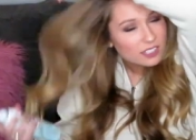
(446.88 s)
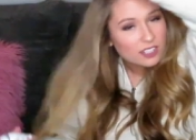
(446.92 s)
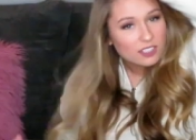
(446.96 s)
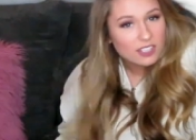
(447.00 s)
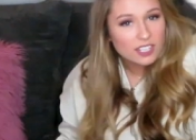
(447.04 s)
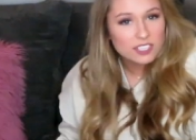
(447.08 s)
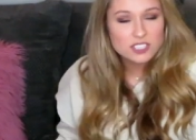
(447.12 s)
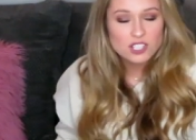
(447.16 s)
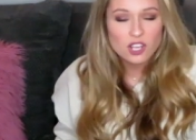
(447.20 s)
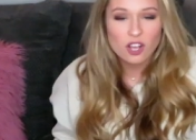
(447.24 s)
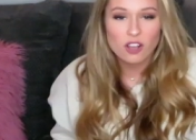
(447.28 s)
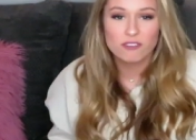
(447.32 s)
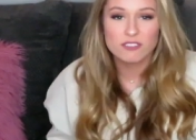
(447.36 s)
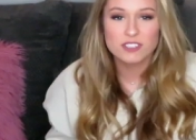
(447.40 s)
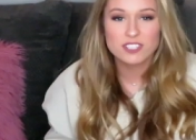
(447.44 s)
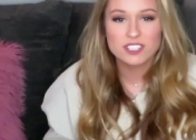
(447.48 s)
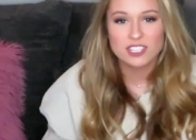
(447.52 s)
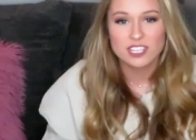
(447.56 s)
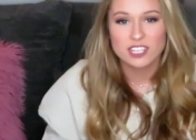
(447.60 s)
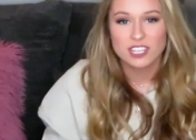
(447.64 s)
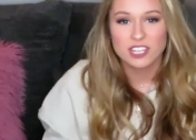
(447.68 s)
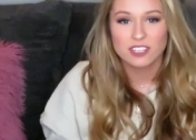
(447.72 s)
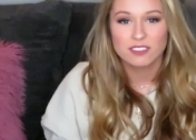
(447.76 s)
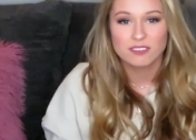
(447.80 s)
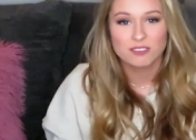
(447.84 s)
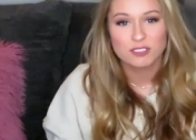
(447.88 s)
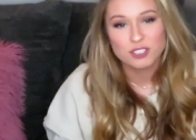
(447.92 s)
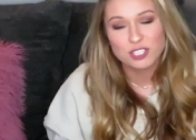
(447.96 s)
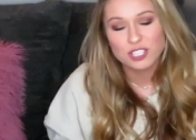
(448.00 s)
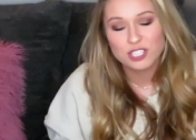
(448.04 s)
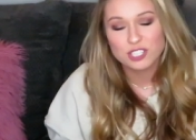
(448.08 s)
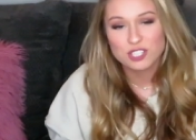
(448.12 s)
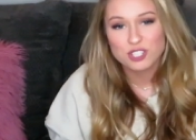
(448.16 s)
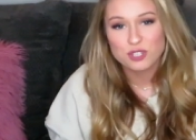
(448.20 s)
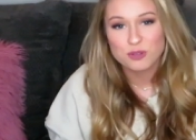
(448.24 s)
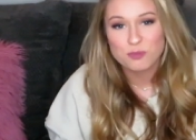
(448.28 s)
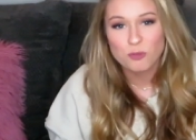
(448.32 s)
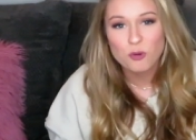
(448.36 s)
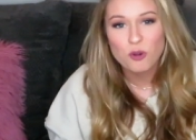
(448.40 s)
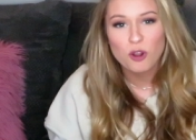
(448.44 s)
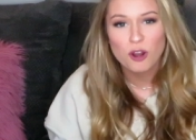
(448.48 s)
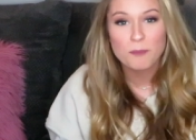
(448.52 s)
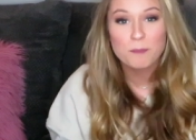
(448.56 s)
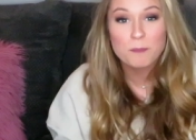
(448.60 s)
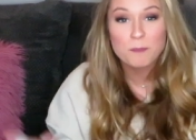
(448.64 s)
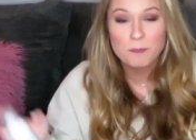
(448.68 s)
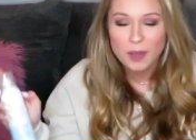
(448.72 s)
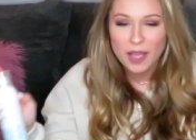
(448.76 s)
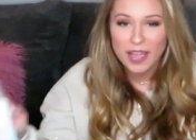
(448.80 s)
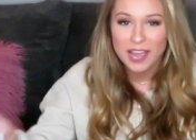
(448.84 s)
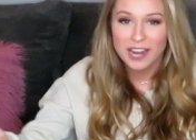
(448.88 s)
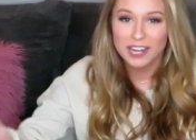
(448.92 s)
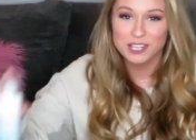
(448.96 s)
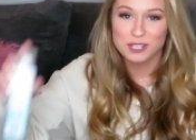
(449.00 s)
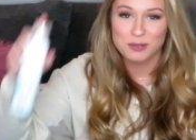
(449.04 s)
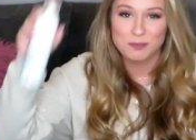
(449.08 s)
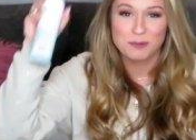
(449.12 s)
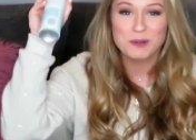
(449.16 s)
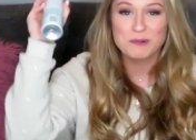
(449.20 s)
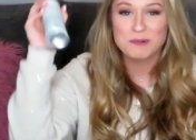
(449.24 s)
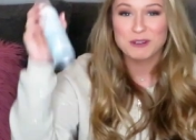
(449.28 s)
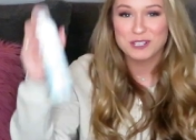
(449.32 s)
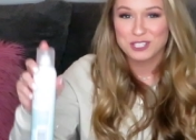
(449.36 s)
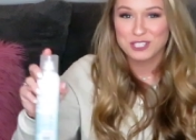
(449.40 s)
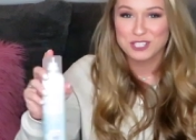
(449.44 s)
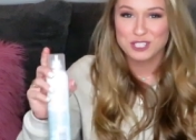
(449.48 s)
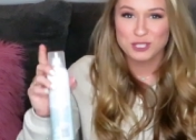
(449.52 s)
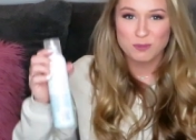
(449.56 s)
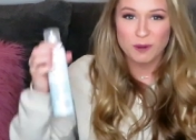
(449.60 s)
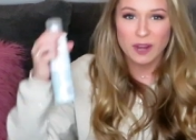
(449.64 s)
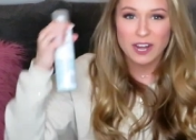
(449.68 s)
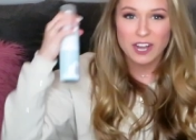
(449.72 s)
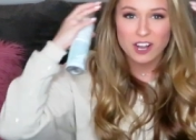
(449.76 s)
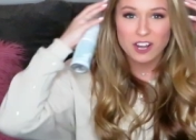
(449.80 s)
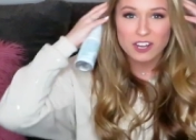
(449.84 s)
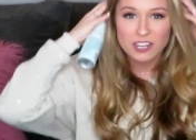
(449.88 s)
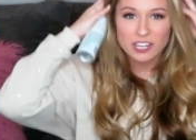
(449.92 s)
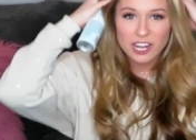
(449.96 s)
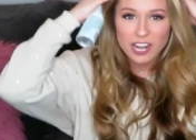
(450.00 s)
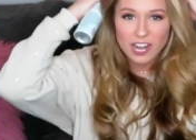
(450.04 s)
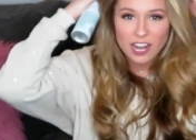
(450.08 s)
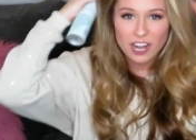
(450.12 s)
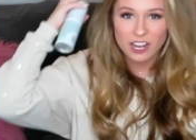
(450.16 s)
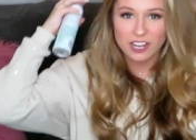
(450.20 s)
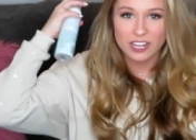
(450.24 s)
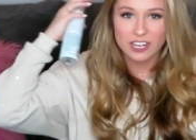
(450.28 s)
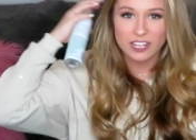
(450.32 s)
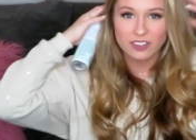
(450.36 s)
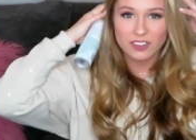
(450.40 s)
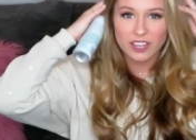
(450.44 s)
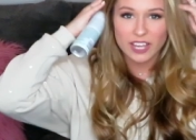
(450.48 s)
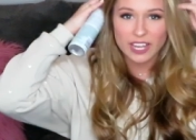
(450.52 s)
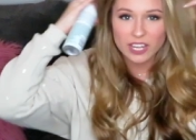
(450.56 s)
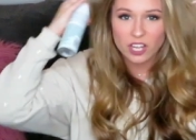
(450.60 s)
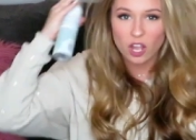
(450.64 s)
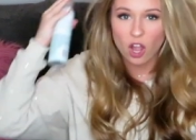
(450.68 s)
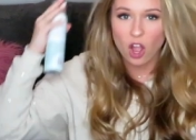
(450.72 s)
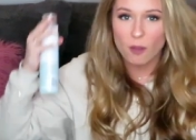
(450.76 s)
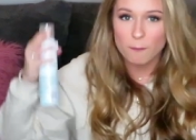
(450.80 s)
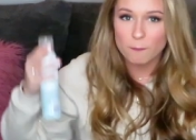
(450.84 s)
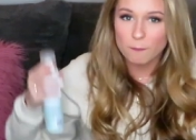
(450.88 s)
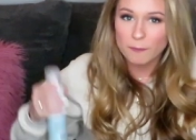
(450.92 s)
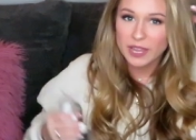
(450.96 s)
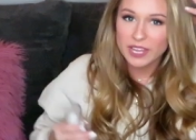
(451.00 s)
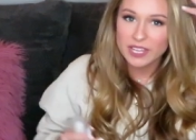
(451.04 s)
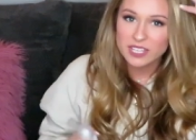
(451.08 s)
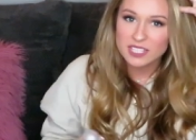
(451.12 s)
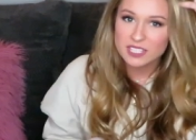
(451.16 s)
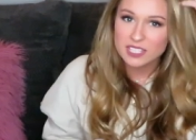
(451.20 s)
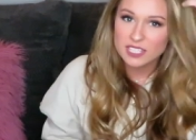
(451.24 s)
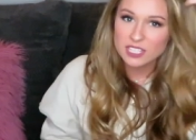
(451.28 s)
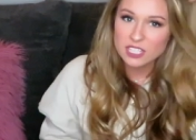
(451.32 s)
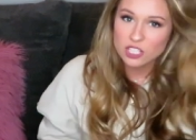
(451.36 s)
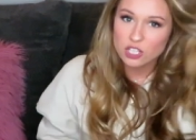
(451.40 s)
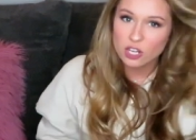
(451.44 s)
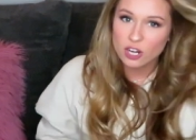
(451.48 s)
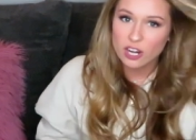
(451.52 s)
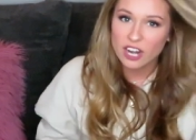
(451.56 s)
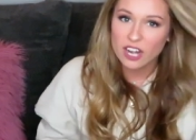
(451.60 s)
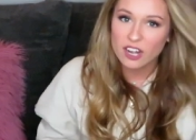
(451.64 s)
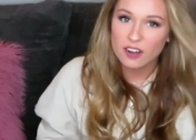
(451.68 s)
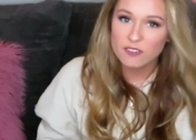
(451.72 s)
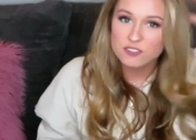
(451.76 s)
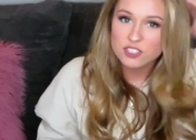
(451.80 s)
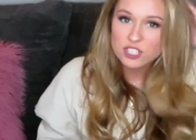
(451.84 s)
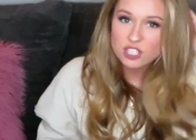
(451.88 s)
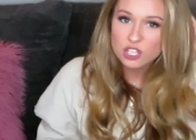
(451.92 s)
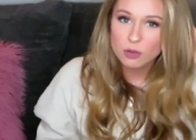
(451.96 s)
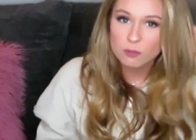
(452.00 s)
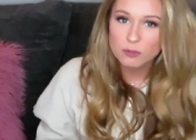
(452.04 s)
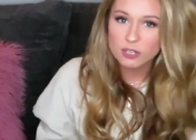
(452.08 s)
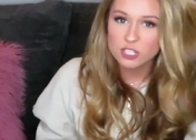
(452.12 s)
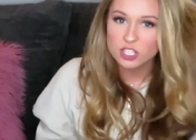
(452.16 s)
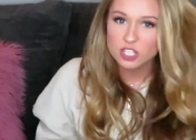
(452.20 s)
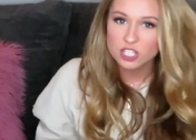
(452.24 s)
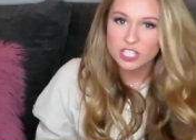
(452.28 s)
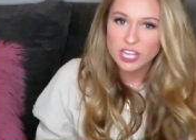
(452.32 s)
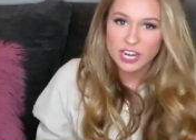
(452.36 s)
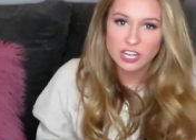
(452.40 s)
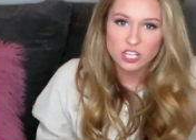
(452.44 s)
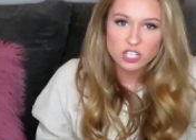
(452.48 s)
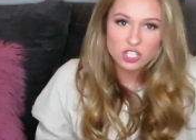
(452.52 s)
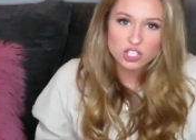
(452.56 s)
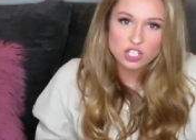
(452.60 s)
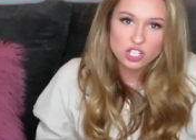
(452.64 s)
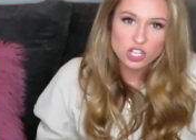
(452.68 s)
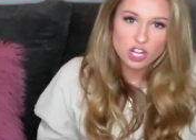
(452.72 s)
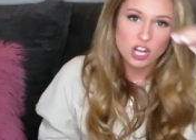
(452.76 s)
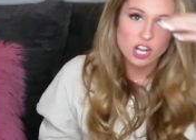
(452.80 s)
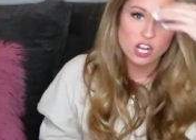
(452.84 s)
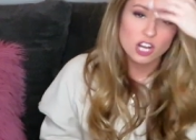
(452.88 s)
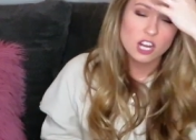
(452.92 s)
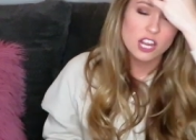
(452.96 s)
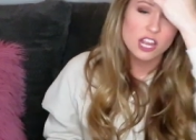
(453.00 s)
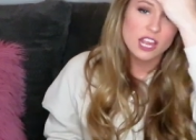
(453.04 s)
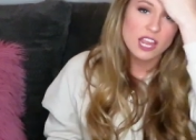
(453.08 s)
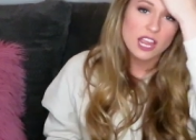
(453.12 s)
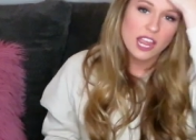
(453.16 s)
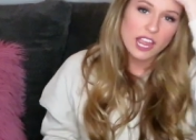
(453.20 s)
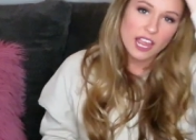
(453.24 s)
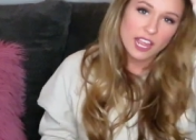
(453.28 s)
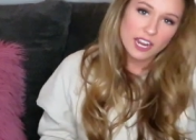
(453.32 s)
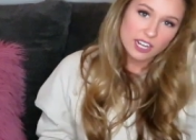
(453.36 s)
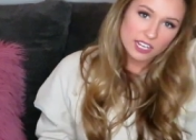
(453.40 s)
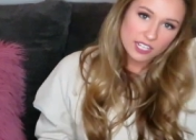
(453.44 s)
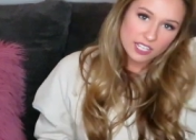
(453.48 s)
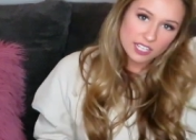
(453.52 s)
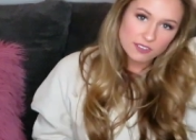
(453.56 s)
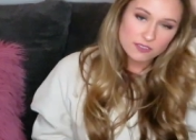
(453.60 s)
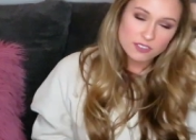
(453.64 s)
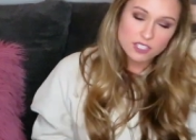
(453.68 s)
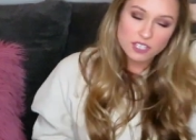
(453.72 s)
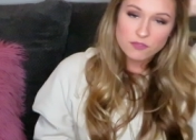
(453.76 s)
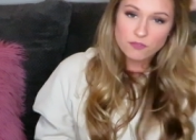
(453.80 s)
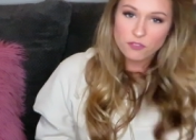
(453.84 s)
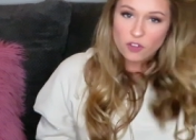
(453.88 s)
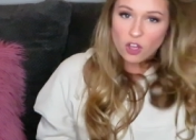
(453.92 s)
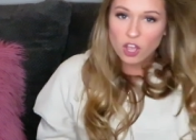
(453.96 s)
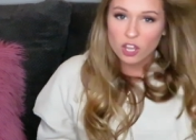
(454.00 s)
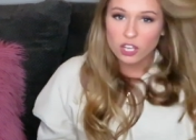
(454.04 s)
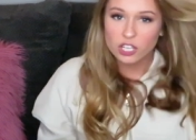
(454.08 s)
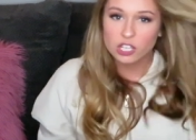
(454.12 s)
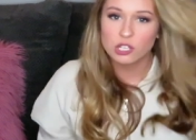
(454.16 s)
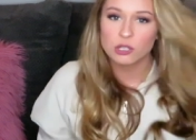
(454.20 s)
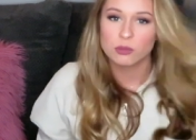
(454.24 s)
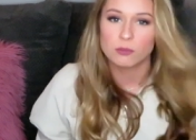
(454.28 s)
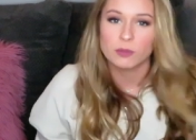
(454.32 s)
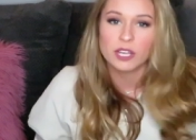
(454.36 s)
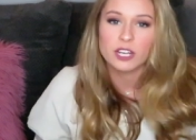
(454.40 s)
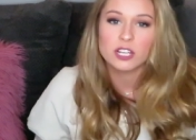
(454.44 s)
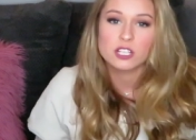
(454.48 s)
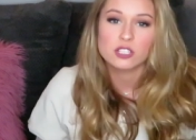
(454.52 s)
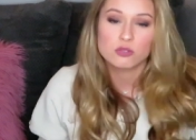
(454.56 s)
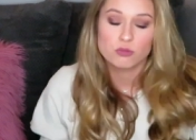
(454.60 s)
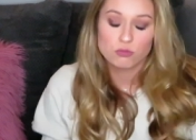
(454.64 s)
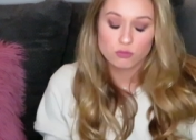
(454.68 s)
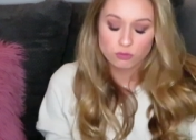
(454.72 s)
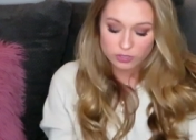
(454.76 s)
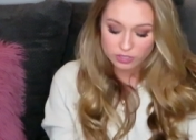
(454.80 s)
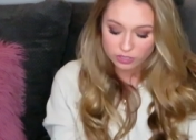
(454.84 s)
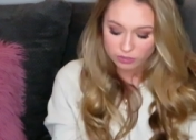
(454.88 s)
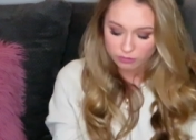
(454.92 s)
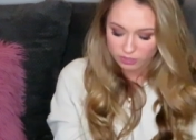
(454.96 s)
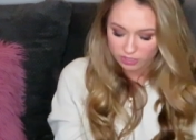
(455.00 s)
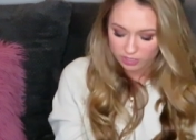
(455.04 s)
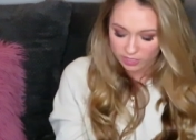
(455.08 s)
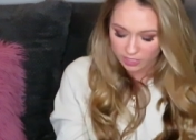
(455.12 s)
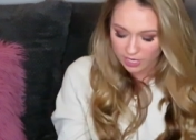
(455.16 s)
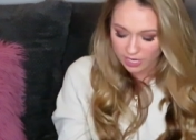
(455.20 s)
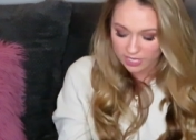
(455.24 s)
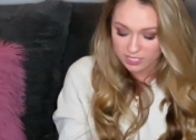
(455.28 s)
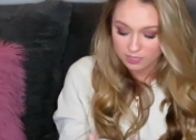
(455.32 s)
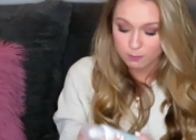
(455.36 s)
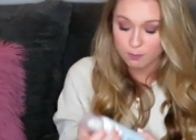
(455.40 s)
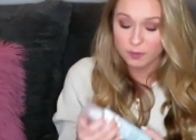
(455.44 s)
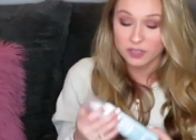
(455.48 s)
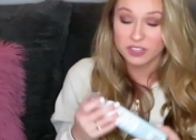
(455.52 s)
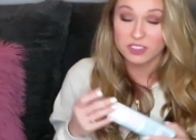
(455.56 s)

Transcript: That's obviously, you need to do more, but you pretty much just spray it on your hair, and it like makes your hair have so much texture, and it gives it volume, and it's really, really nice.